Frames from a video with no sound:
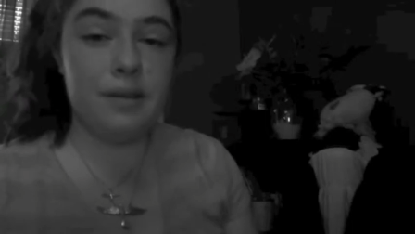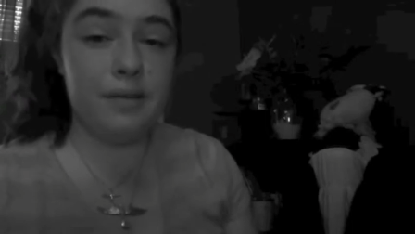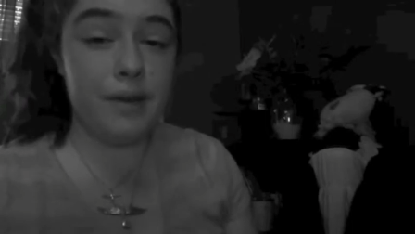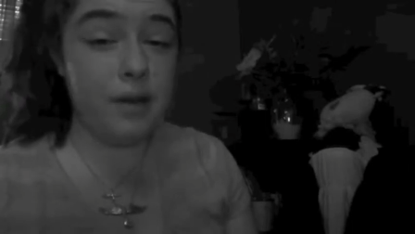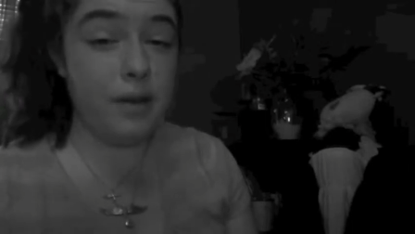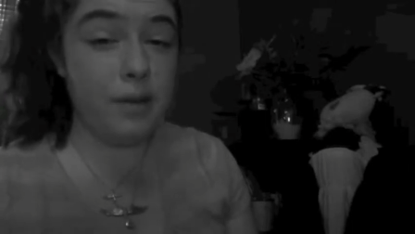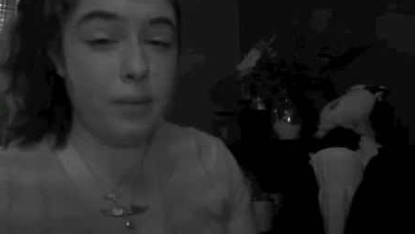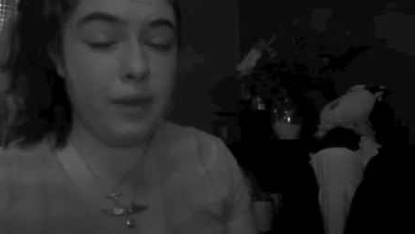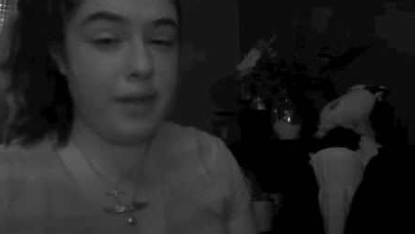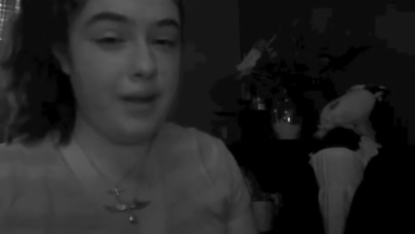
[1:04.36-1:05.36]
feel
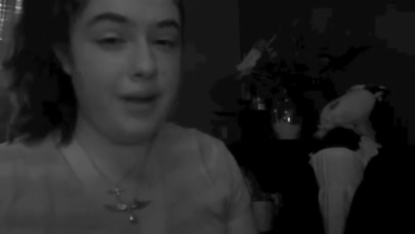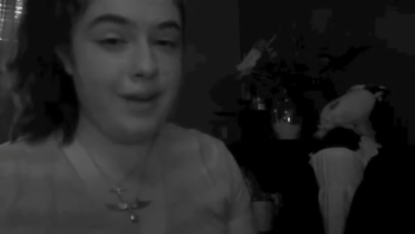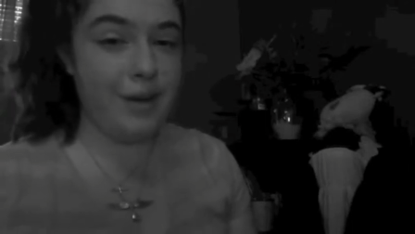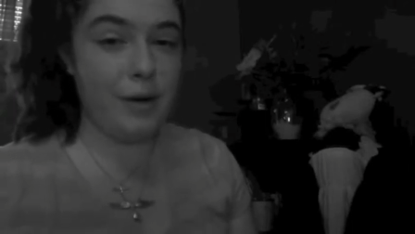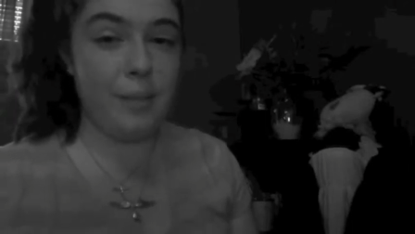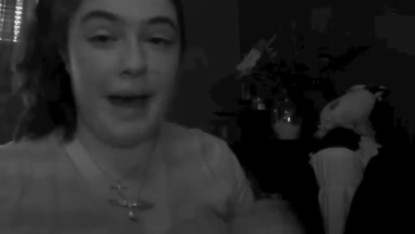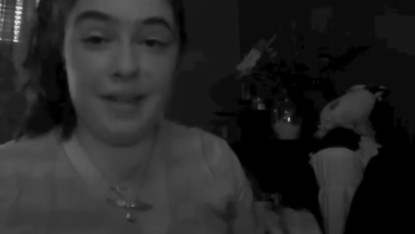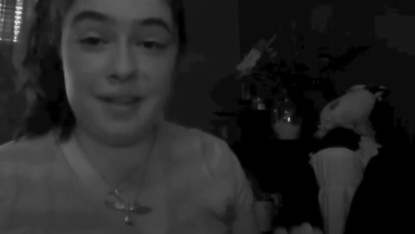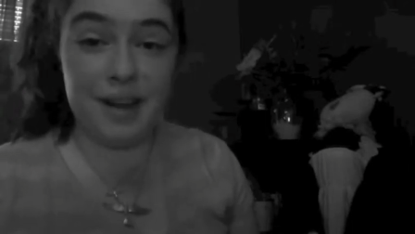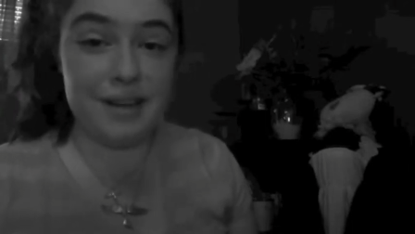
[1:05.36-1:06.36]
within, you know,
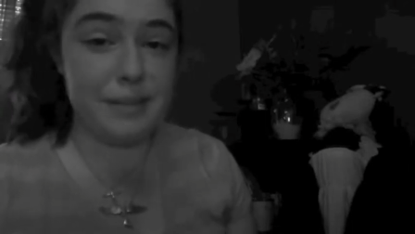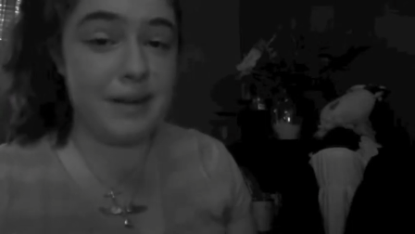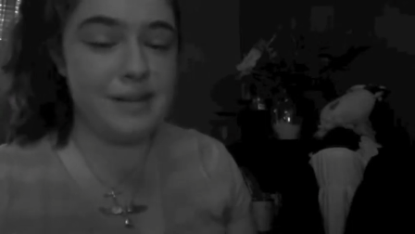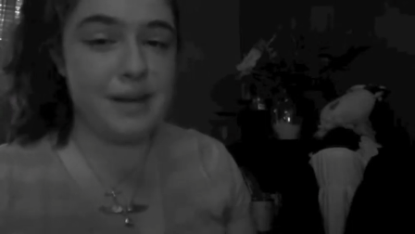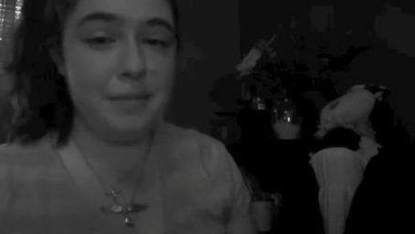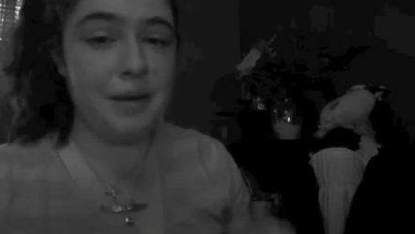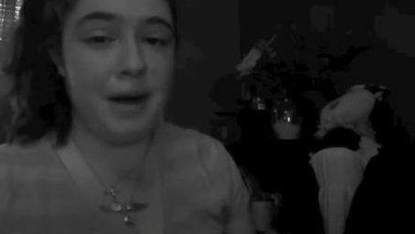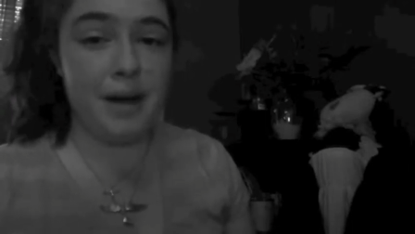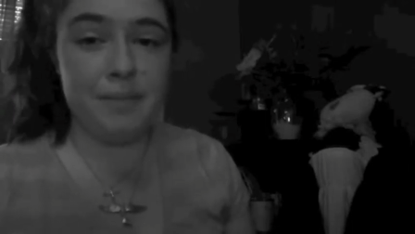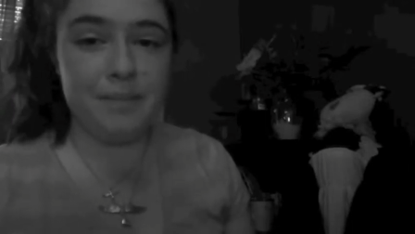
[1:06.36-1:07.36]
math class because I'm
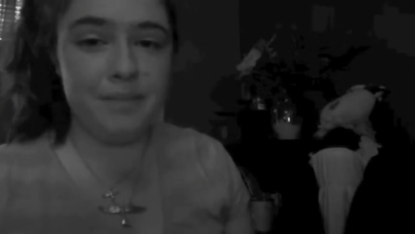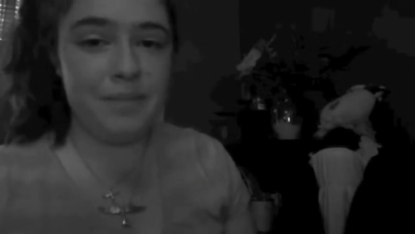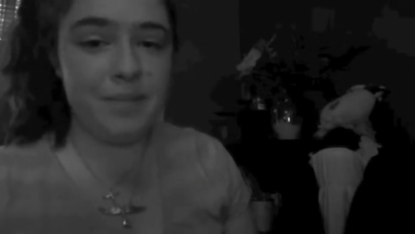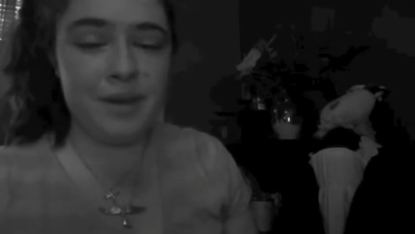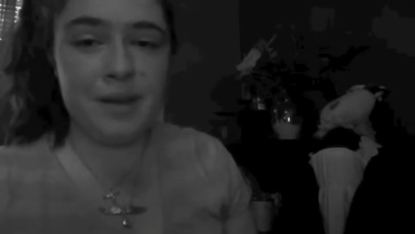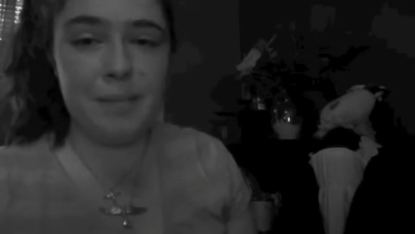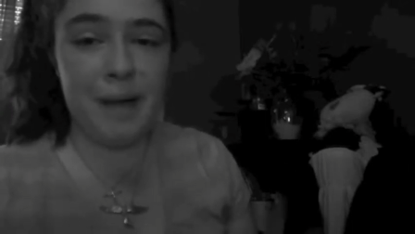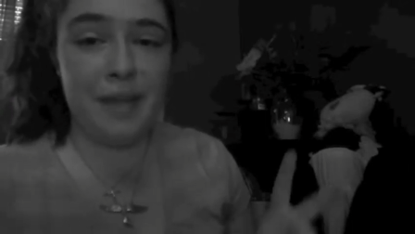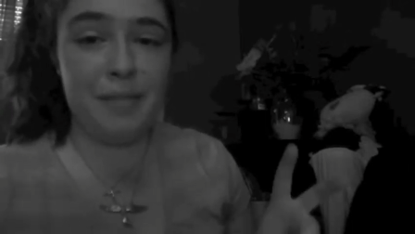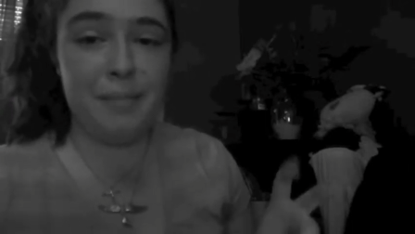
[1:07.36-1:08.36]
not
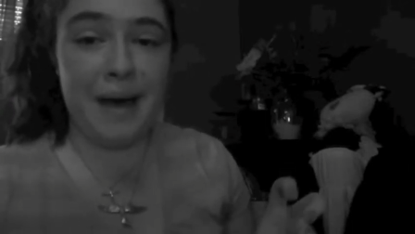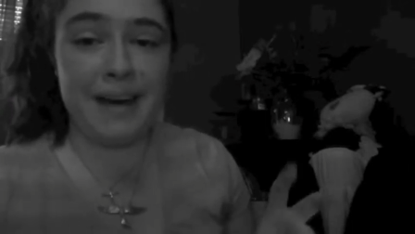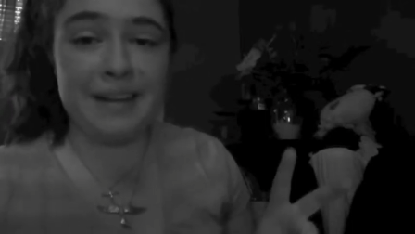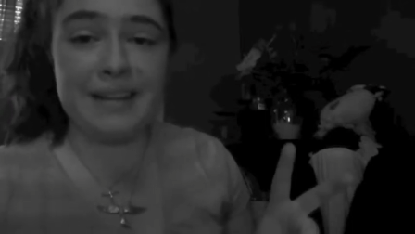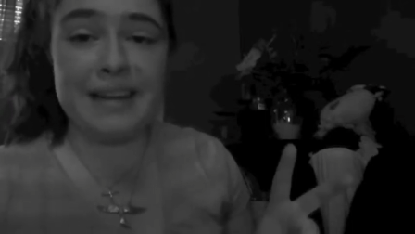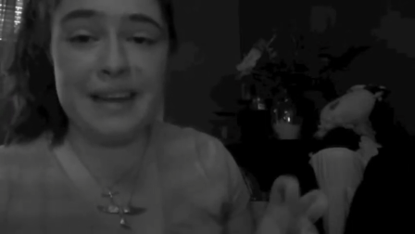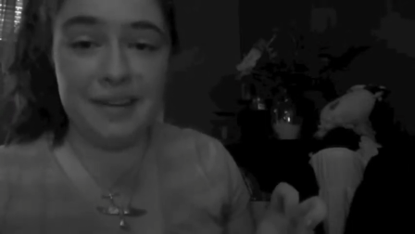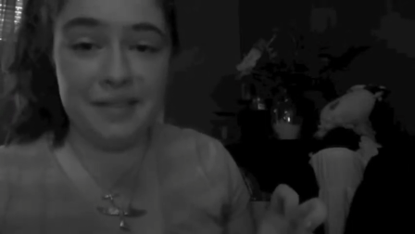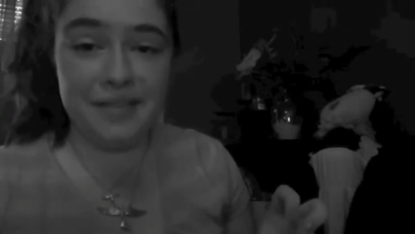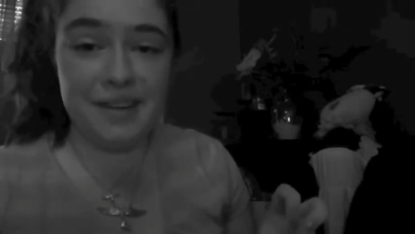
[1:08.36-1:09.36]
mathematically
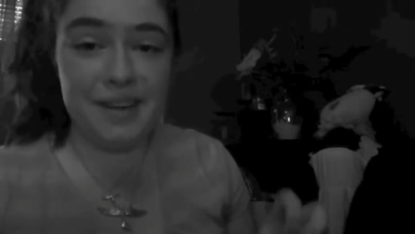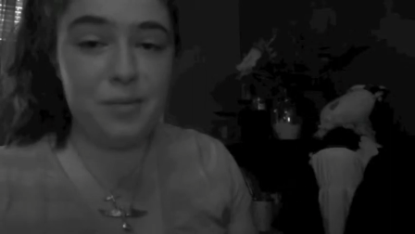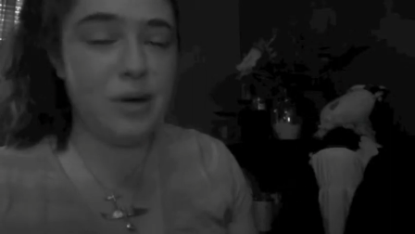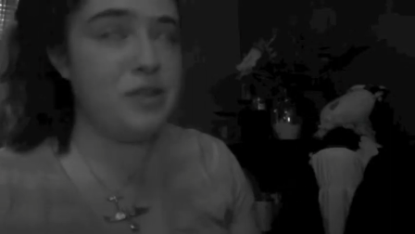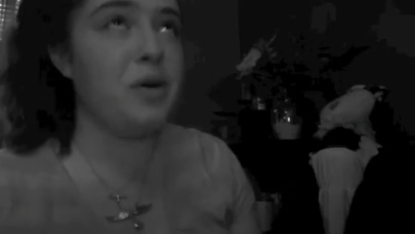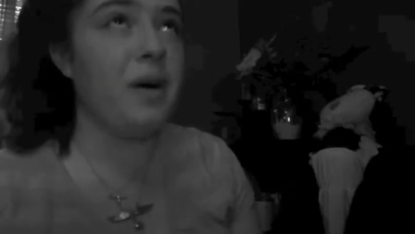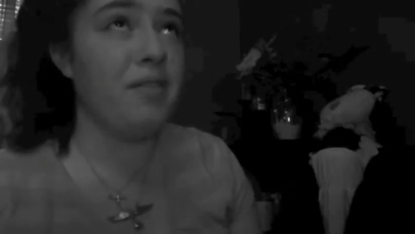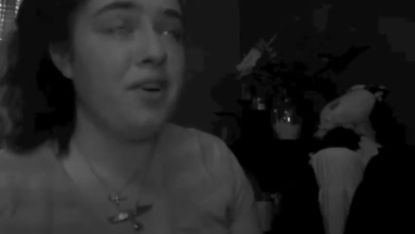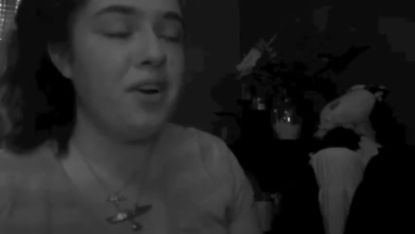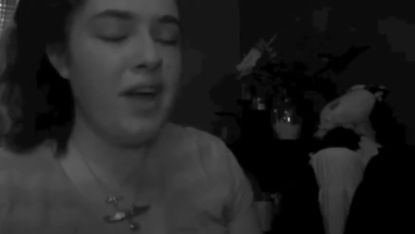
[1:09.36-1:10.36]
gifted
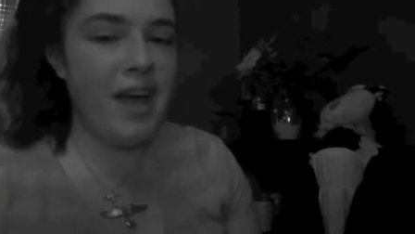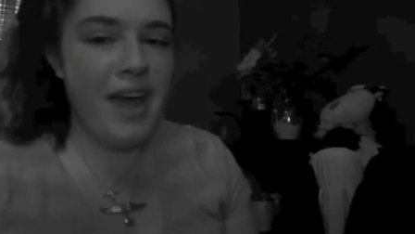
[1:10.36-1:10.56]
whatsoever.